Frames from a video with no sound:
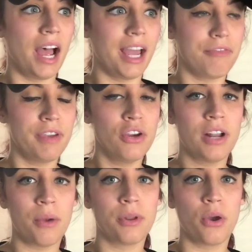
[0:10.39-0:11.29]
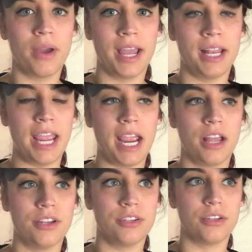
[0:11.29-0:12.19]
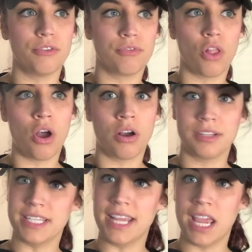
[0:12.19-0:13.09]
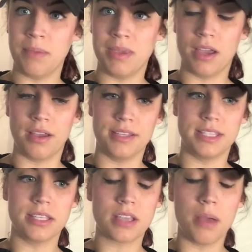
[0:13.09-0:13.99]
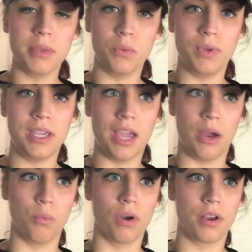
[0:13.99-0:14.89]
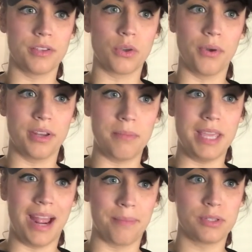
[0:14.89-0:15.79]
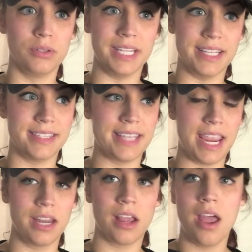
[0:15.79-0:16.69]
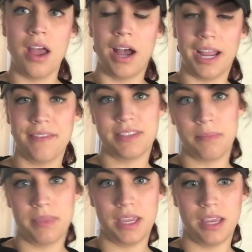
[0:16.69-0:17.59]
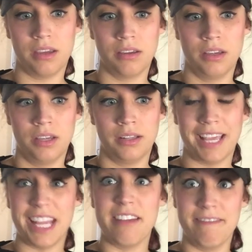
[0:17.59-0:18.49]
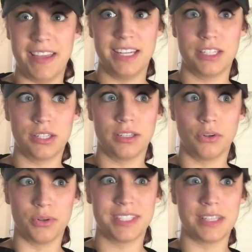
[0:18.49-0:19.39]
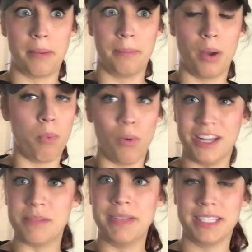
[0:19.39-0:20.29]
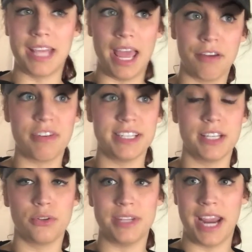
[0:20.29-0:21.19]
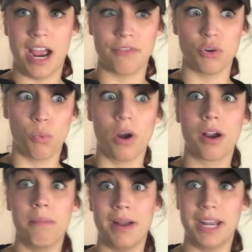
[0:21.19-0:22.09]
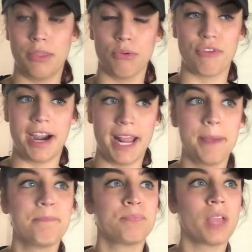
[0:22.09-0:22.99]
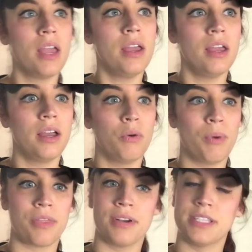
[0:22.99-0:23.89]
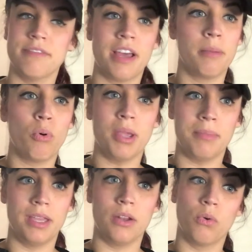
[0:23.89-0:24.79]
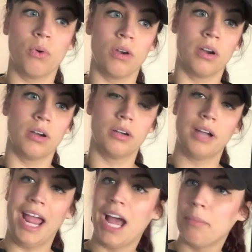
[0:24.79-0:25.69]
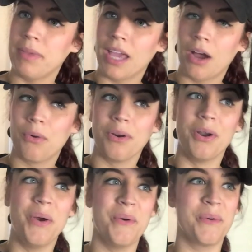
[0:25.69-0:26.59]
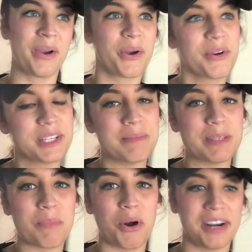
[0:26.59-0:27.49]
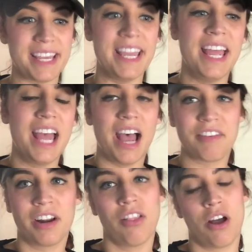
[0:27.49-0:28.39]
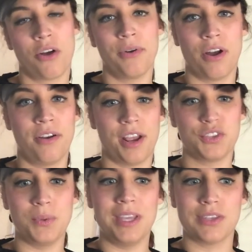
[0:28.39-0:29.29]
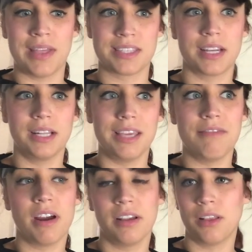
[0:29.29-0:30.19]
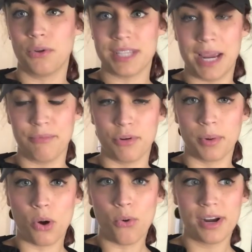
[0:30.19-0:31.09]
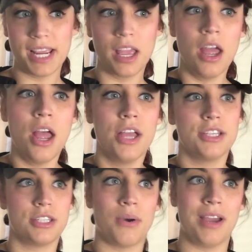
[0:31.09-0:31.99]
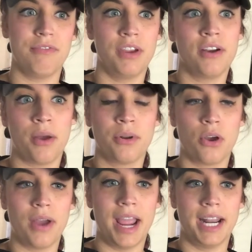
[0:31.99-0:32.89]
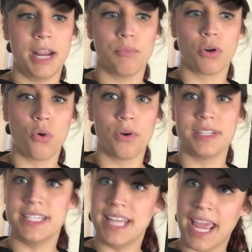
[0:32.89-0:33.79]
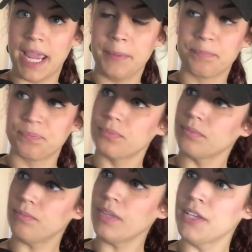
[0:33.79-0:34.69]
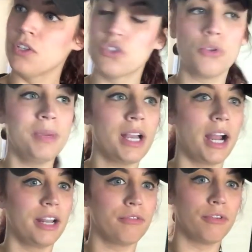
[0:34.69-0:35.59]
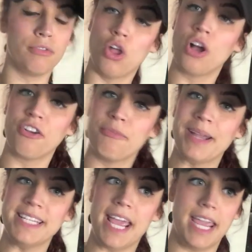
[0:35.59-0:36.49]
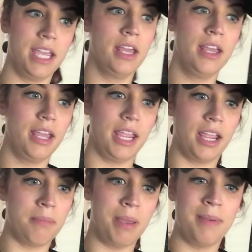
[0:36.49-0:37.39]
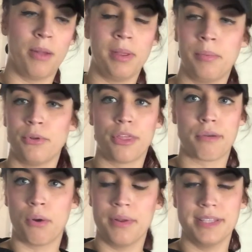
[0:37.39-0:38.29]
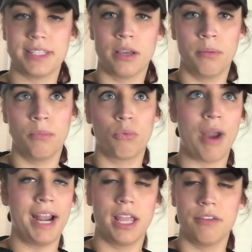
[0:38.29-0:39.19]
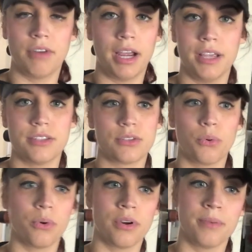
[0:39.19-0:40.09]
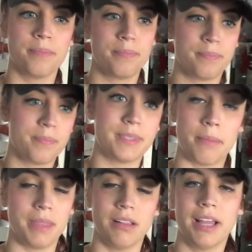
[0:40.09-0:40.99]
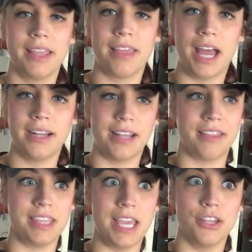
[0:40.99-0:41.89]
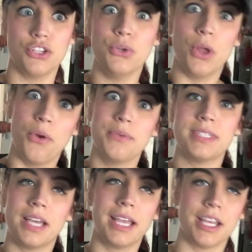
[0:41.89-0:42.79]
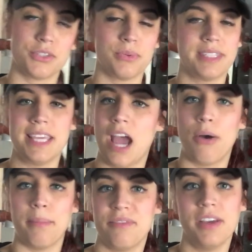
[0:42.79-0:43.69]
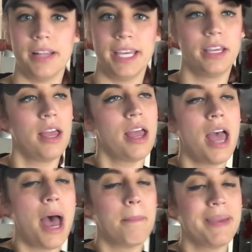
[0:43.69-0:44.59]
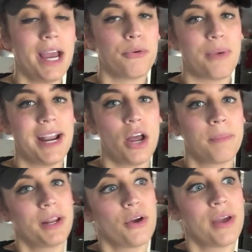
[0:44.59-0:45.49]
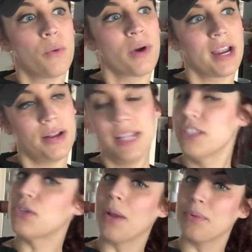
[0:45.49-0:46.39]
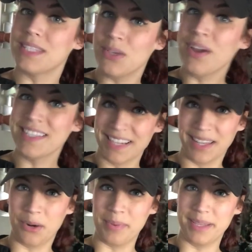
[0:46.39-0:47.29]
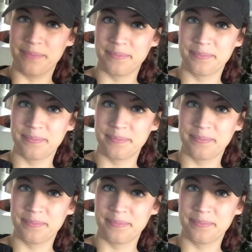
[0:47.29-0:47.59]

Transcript: I figured I would go ahead and vlog today because this coming week at work is going to be absolutely insane. I have something like an event or some appointment every single day after work, Monday through Friday, whether it's a vet appointment or a happy hour or a Christmas party. I've got a lot going on next week, so that's gonna leave very little time for recording. So I figured I would go ahead and record today. So this will be kind of a vlog of my day, and maybe I'll be able to throw in some writing advice or something like that at the end. Who knows? I guess we'll see how I'm feeling. But yeah, right now I'm gonna go get a workout in, so I will see you guys in a little bit.